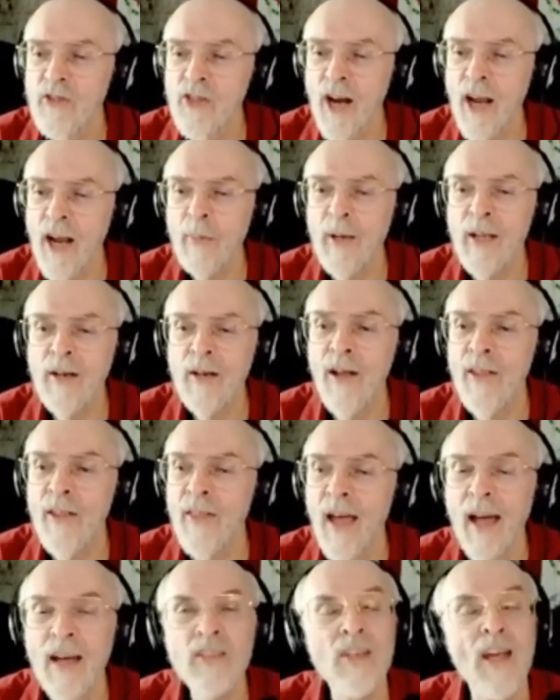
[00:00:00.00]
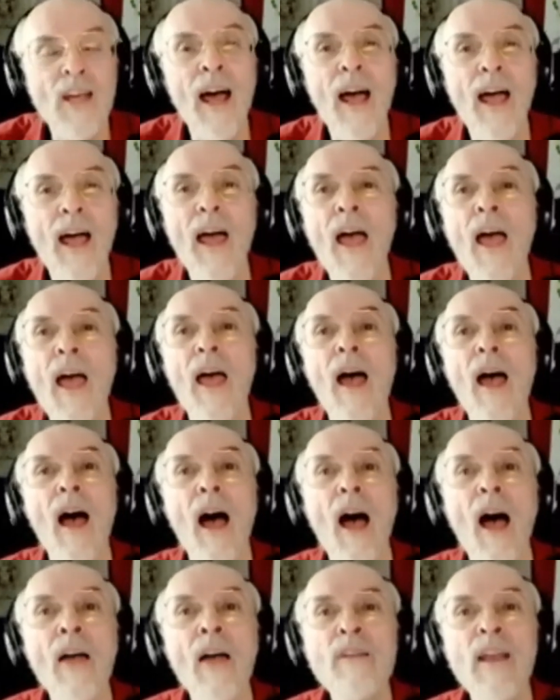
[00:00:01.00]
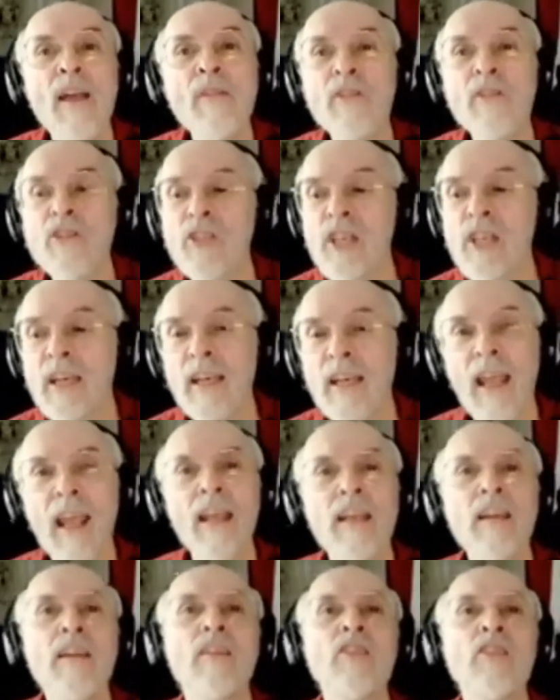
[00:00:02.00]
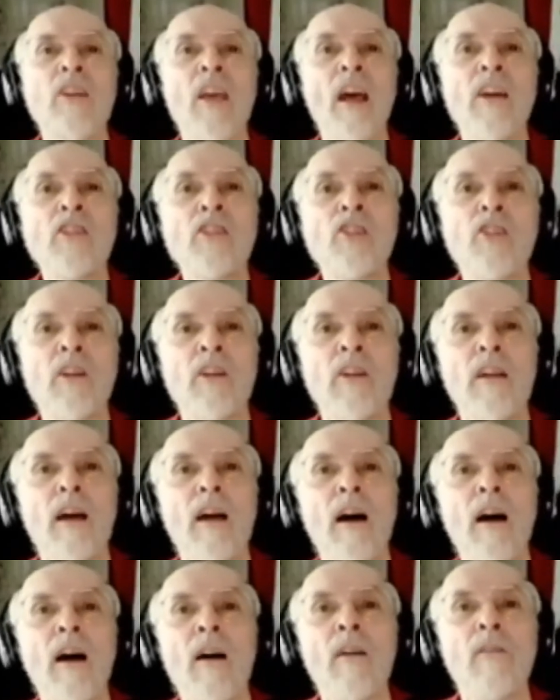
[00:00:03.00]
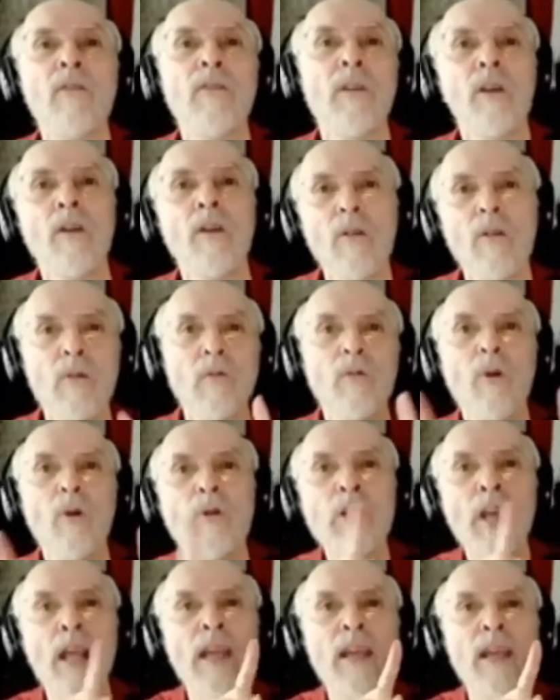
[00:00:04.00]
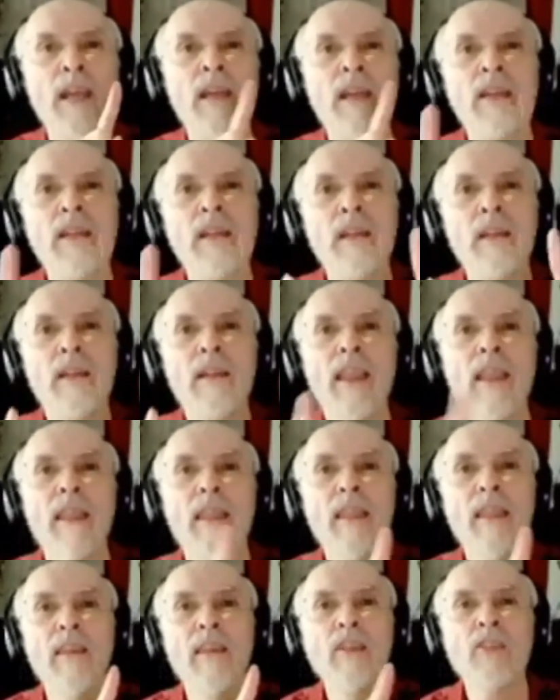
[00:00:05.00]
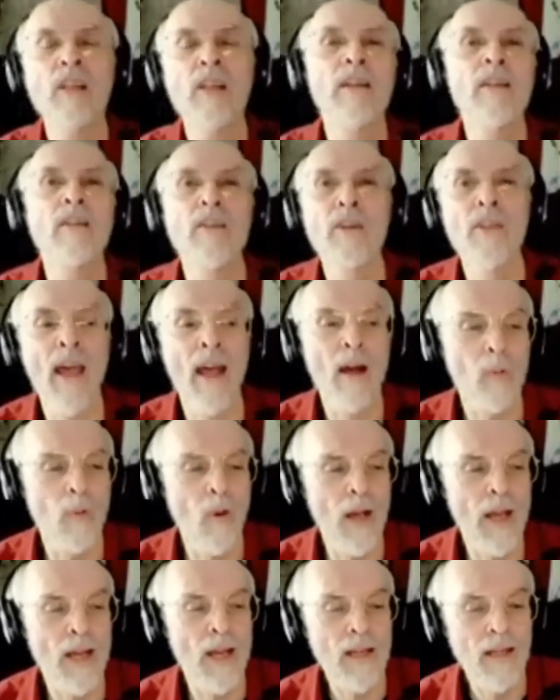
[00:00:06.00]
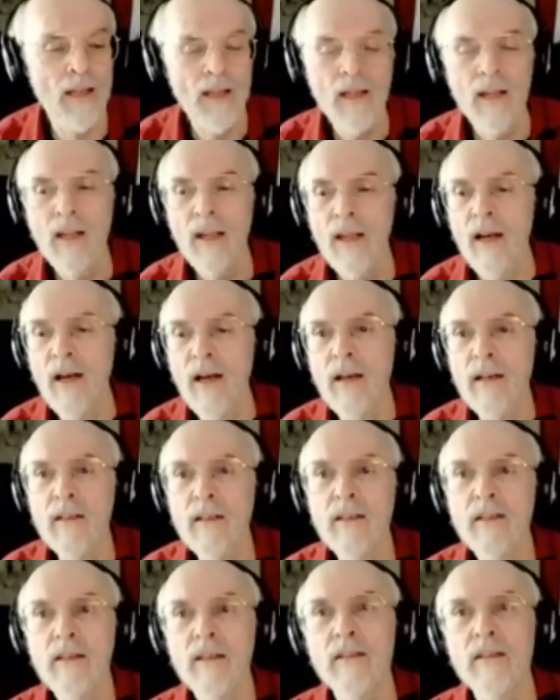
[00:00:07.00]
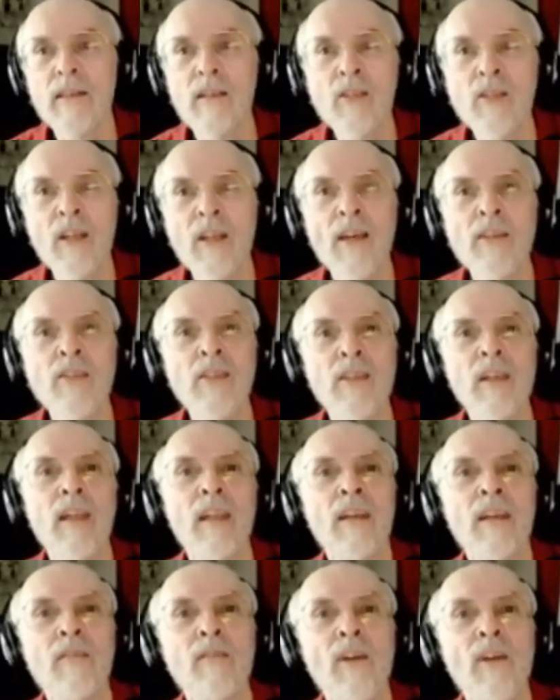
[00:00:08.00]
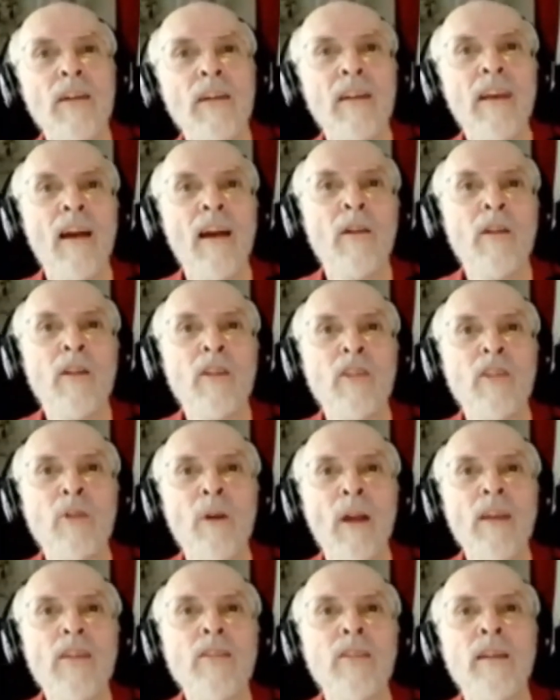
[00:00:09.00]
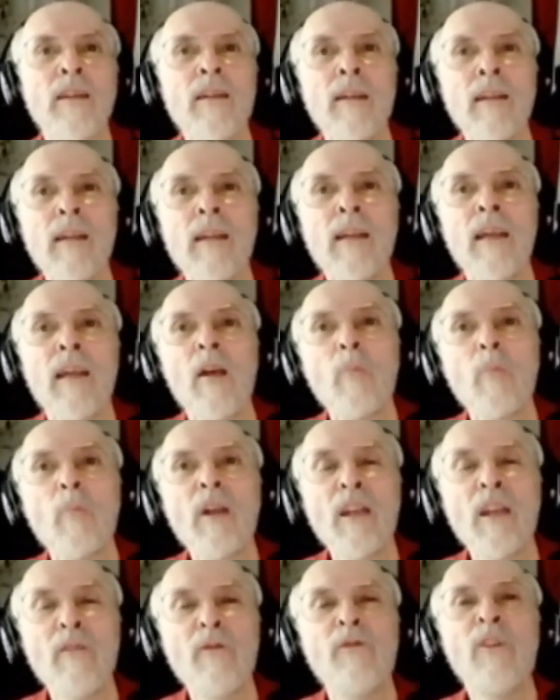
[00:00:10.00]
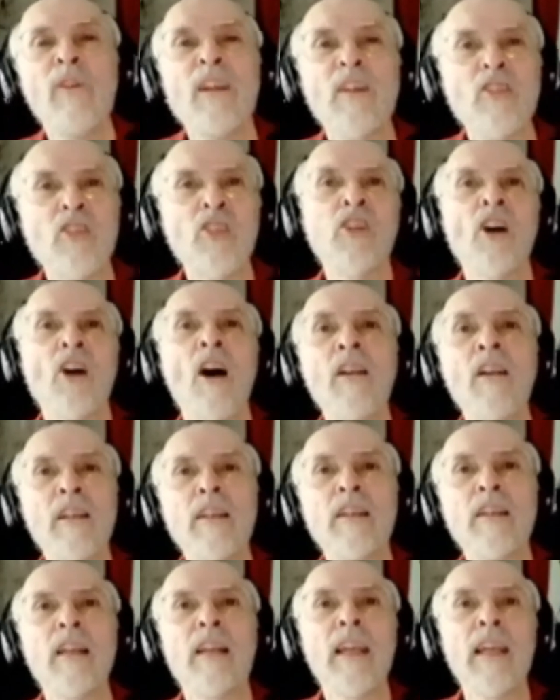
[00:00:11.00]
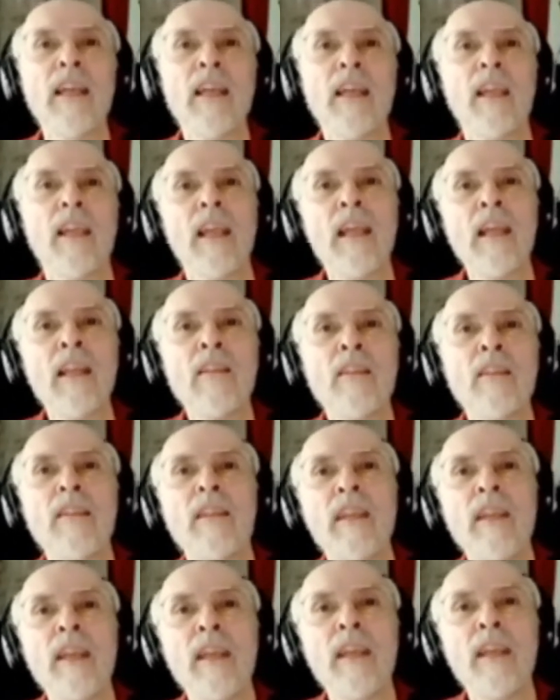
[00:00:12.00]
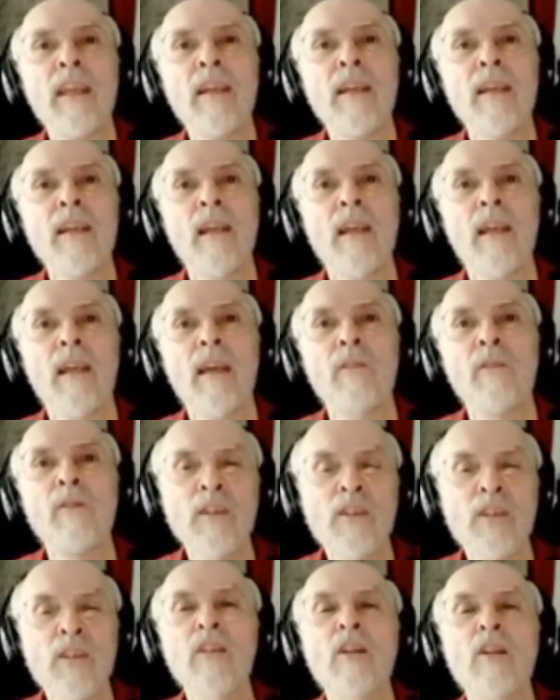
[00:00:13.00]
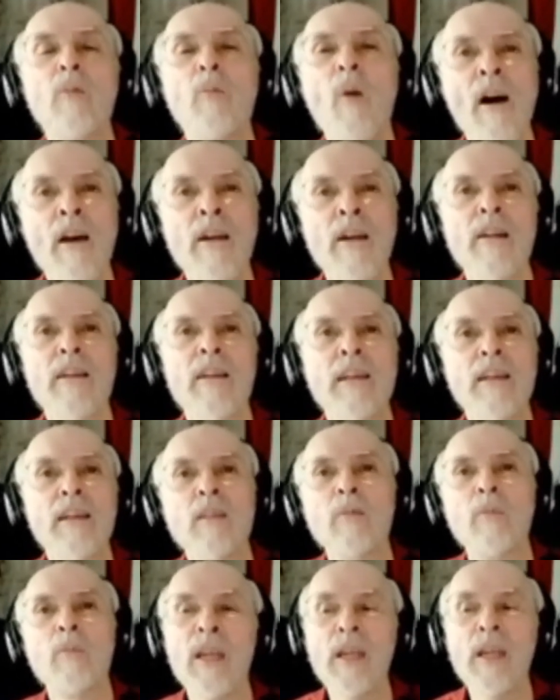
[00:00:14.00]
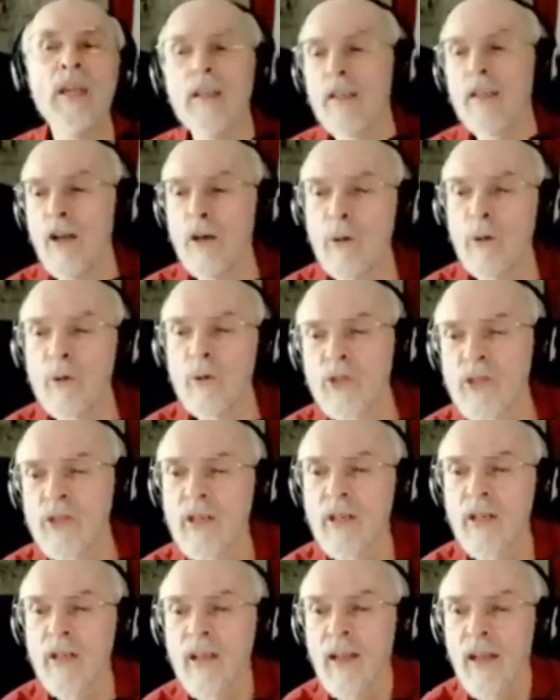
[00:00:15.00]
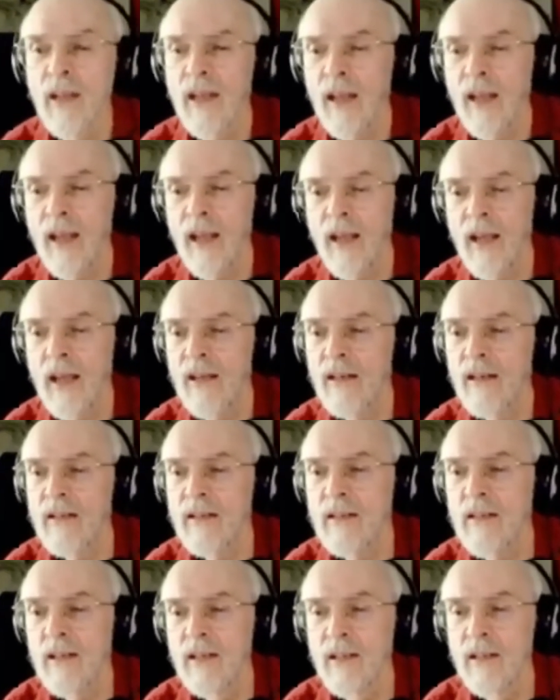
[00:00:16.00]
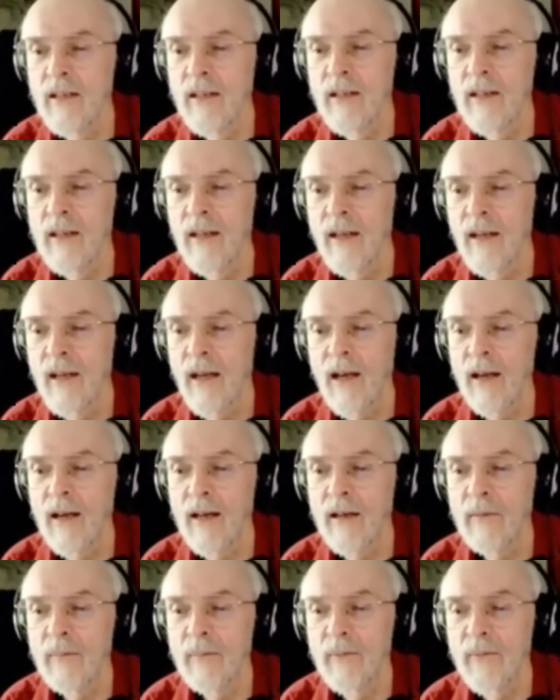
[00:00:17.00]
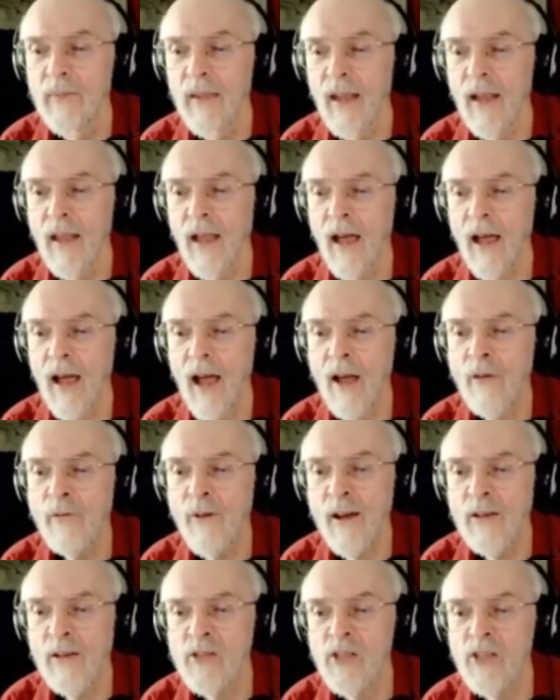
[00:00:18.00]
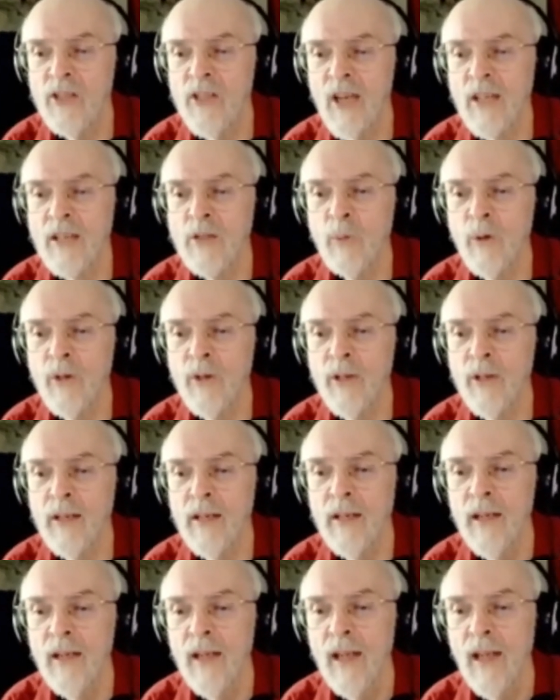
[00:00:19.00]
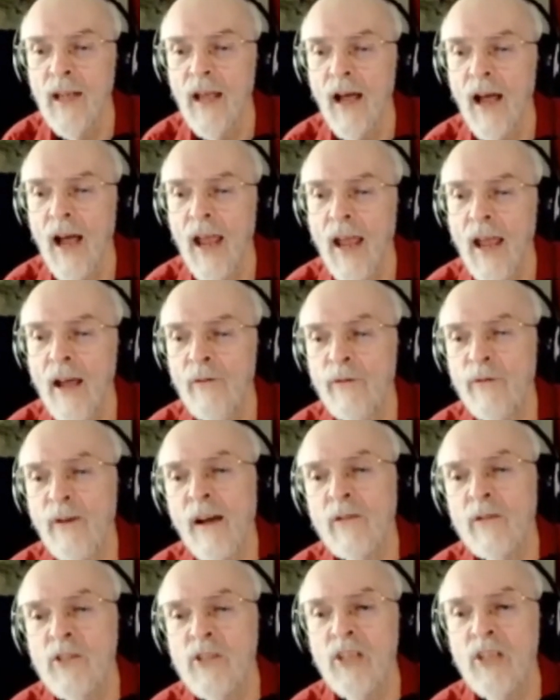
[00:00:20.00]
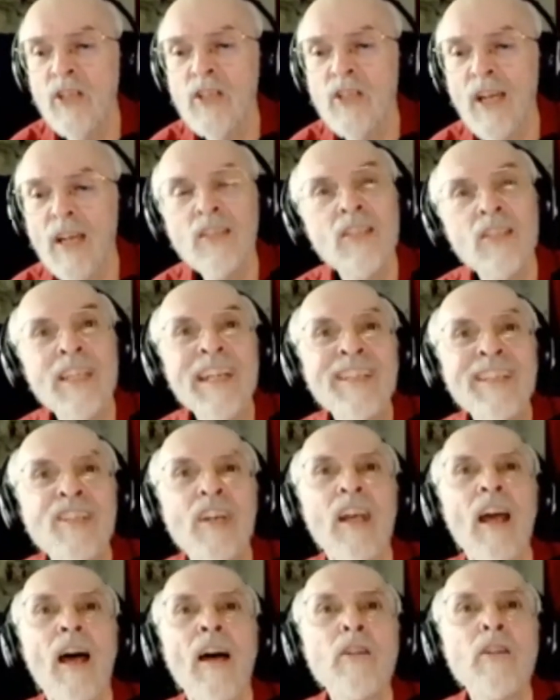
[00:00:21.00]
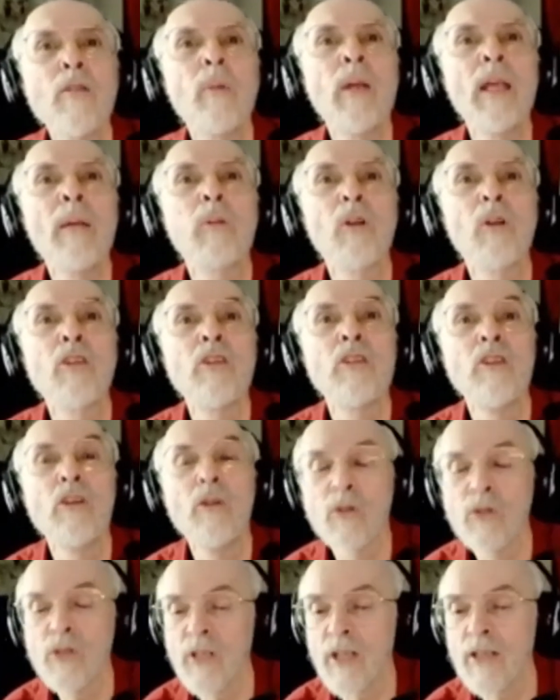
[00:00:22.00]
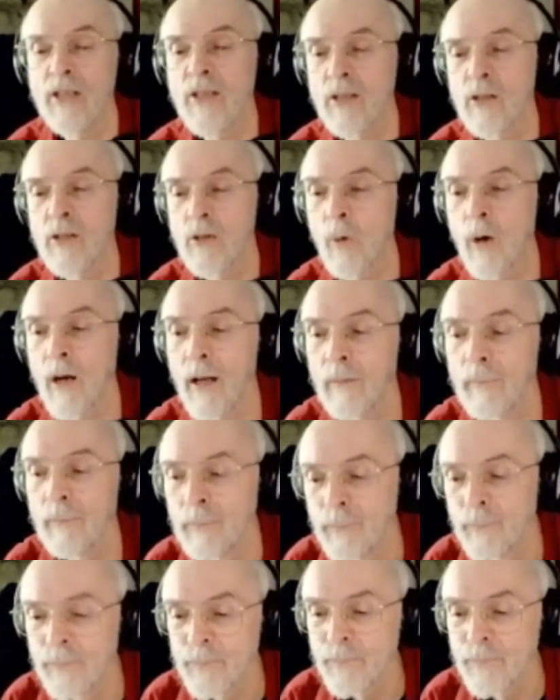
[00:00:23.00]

chime in on this. I've never seen any discussion of rotating the cylinder that way discussed in Verdadera Destreza, but it fits solidly in the physical model that is being used. And I found success with it. I have found success teaching other people to use this as well.